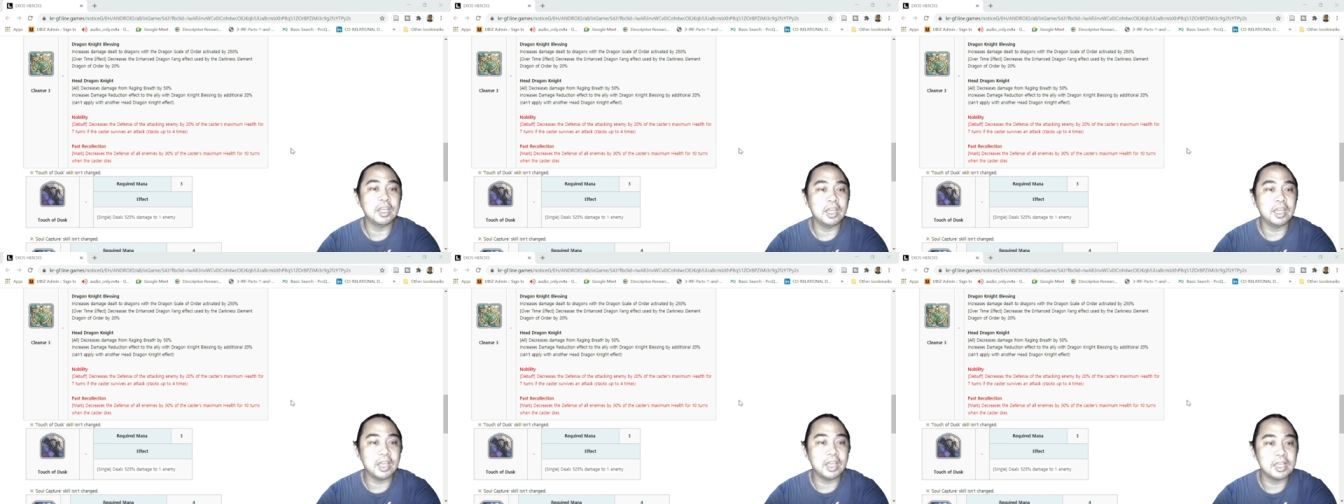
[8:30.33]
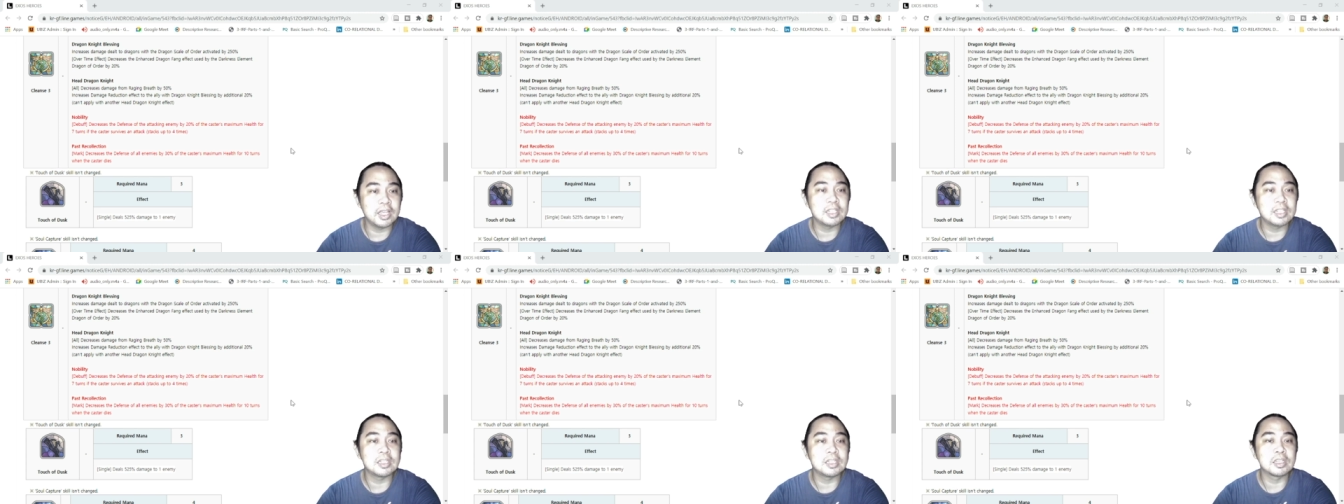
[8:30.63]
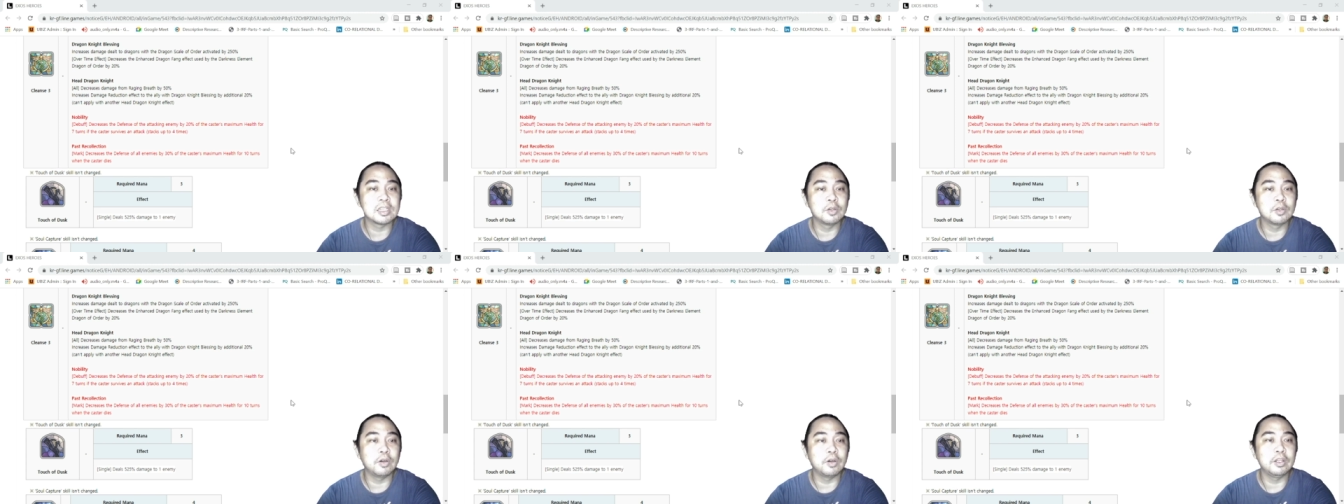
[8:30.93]

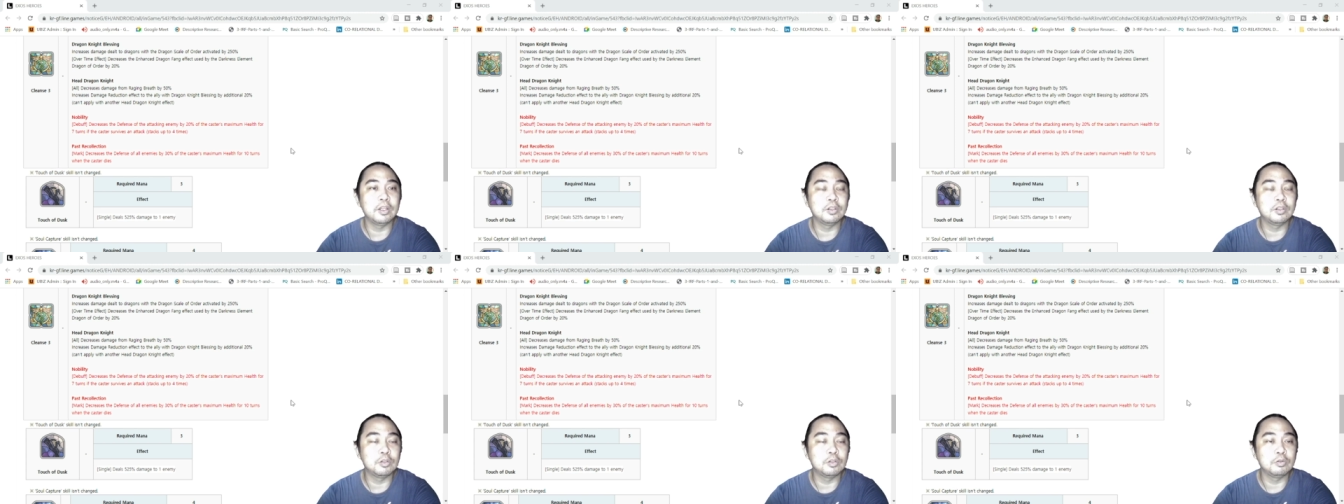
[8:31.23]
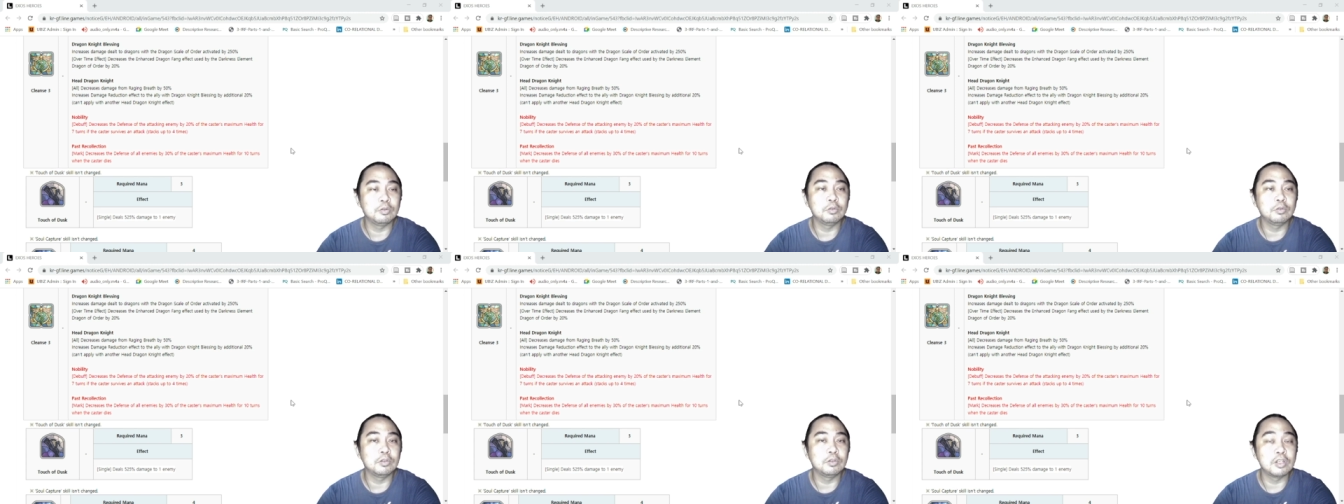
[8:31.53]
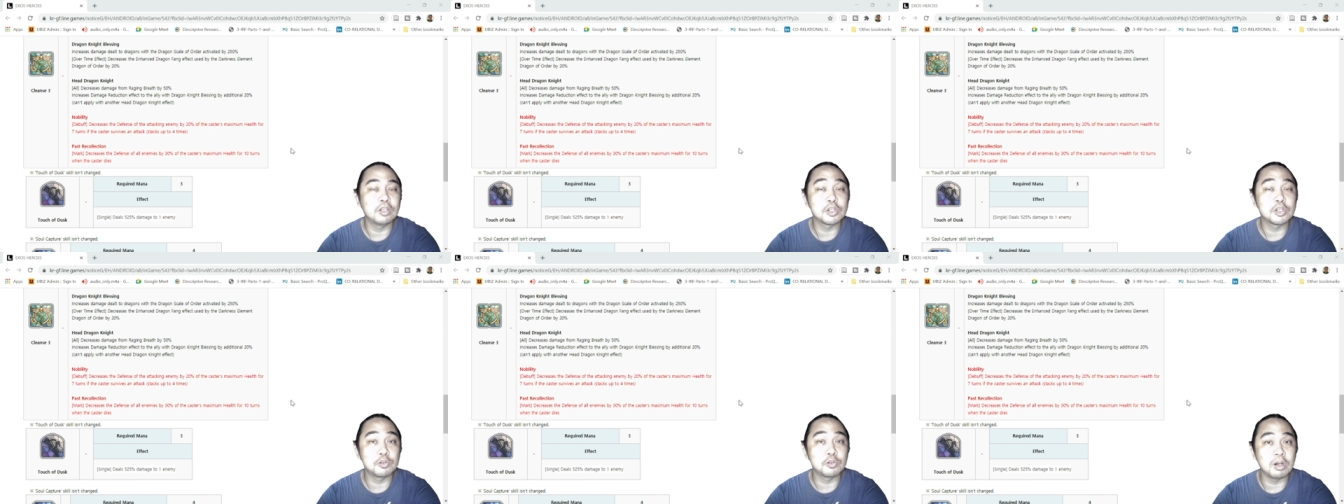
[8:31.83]
is going to
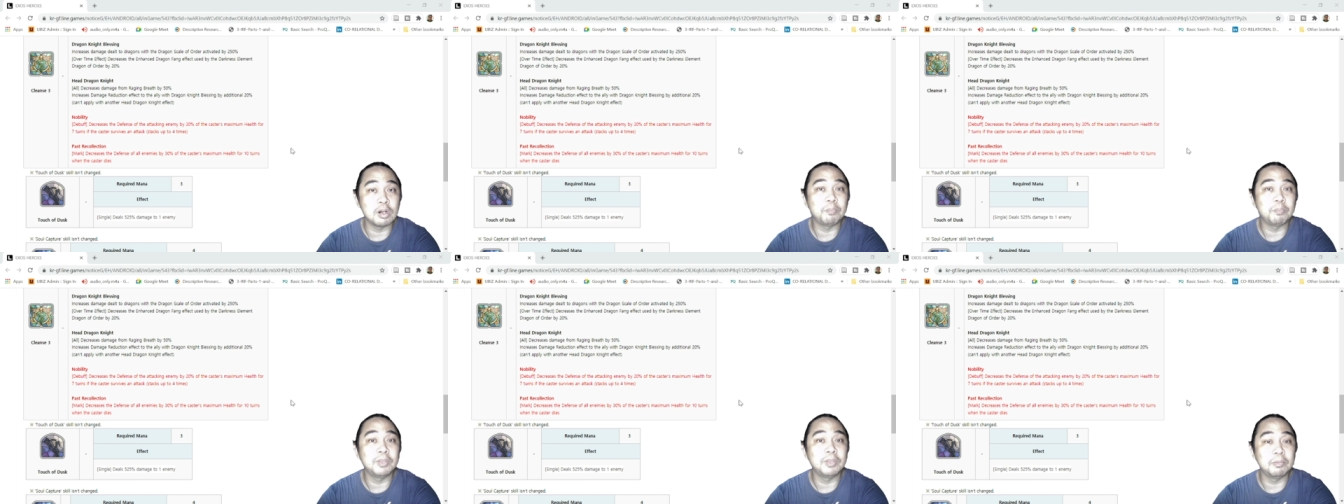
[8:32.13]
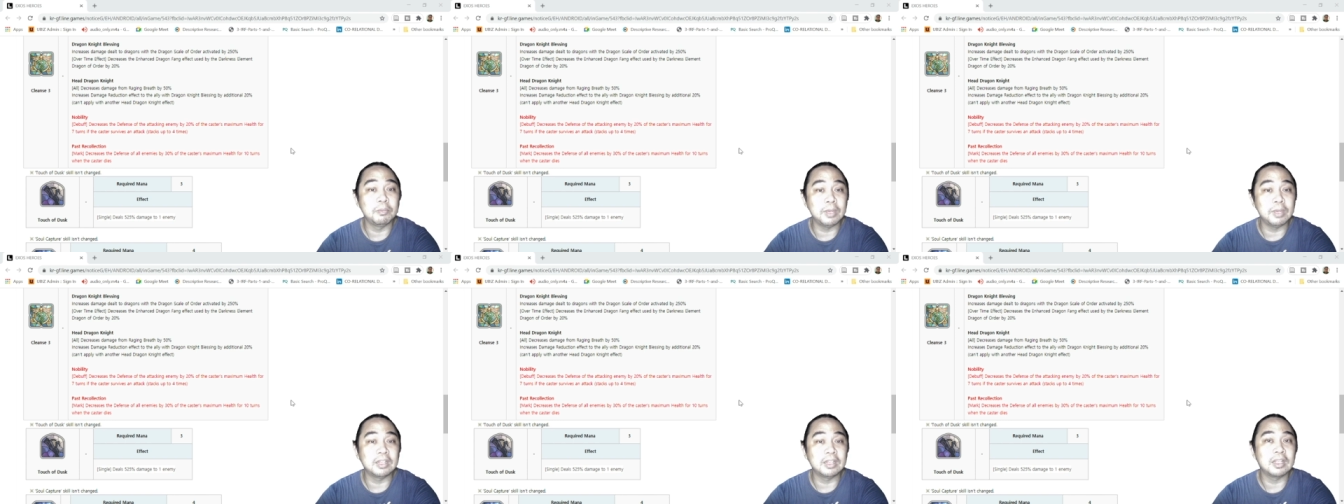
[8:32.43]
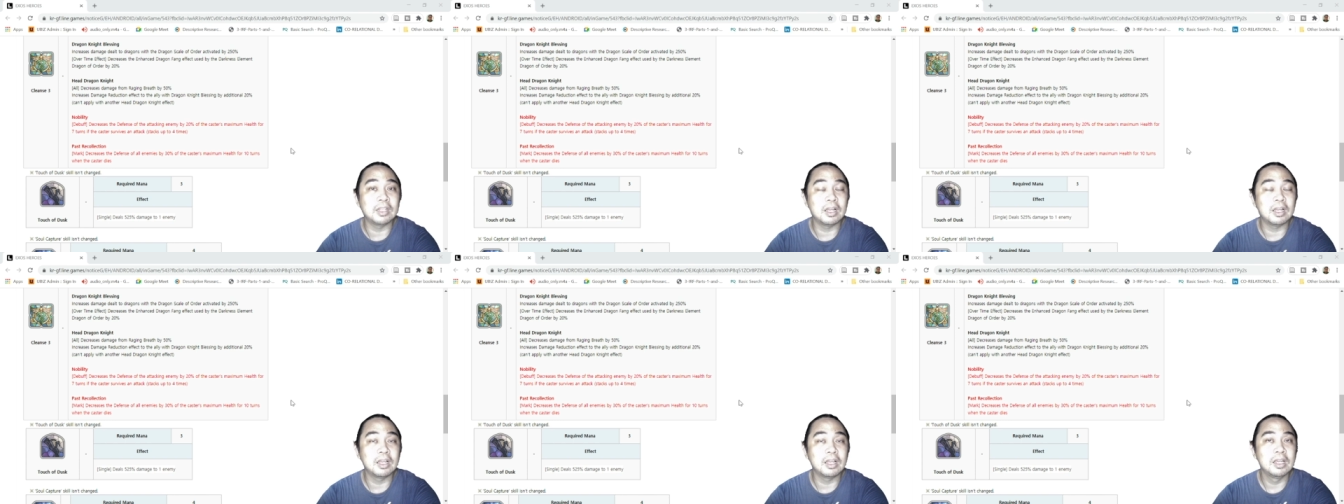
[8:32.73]
disrupt the
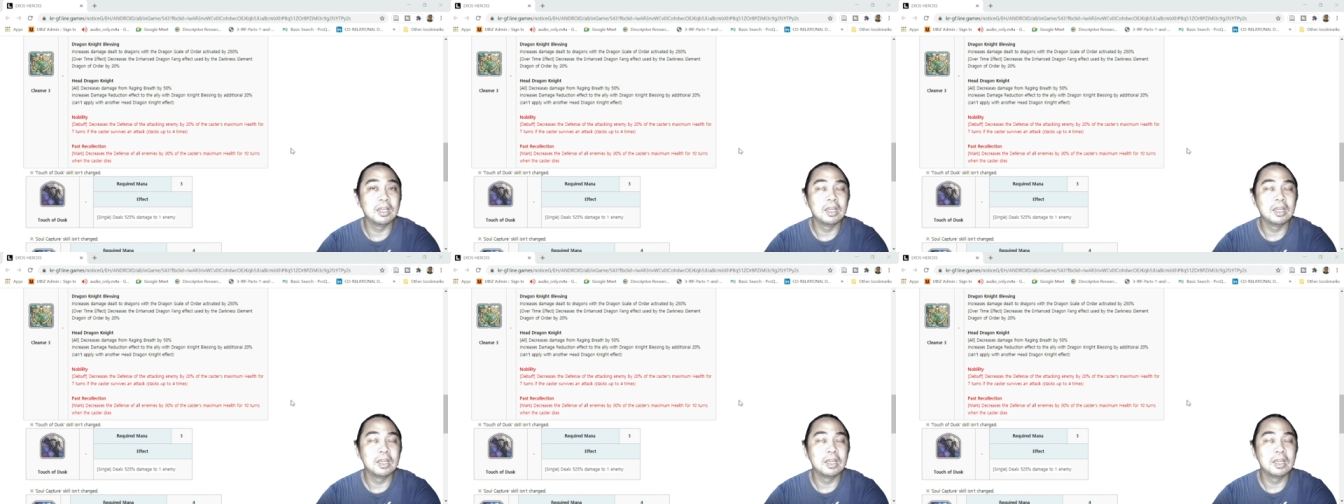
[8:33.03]
meta.